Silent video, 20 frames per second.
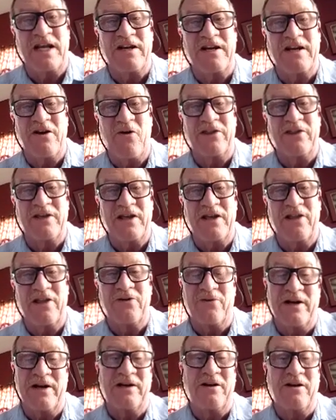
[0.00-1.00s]
say no on the
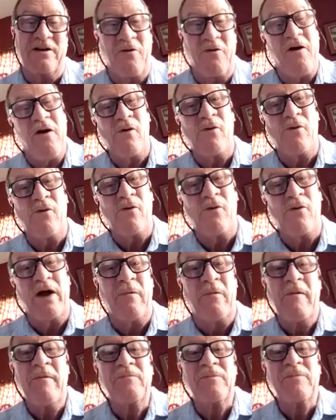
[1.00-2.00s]
other end and go, oh,
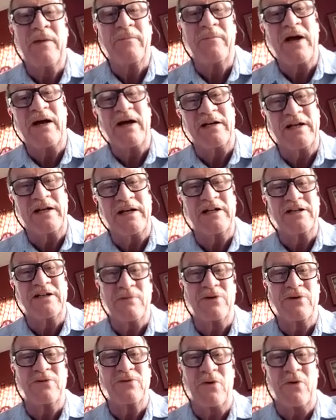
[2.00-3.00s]
well, I'm not going to get as
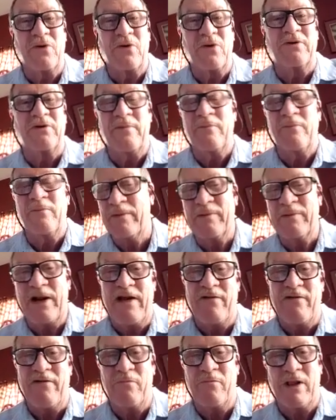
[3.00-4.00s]
much work done, but I'm going
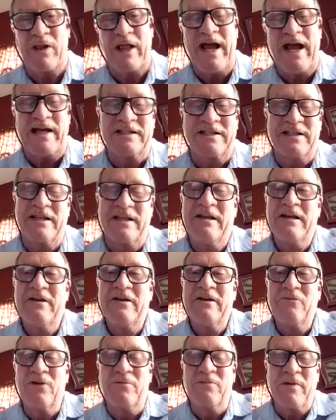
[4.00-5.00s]
to have a blast
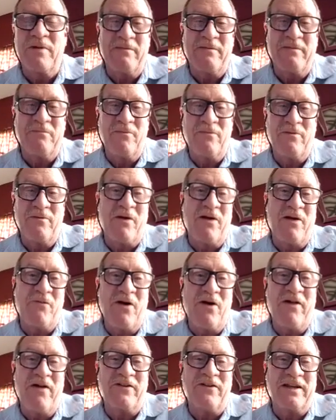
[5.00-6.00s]
with my
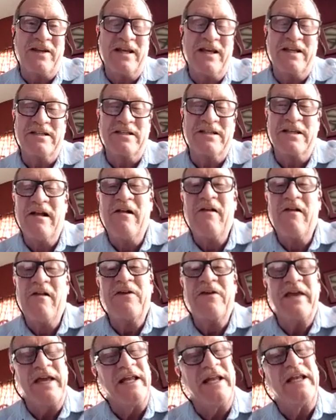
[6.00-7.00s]
wife and kids.
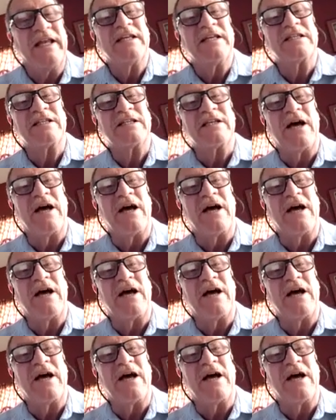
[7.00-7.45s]
It is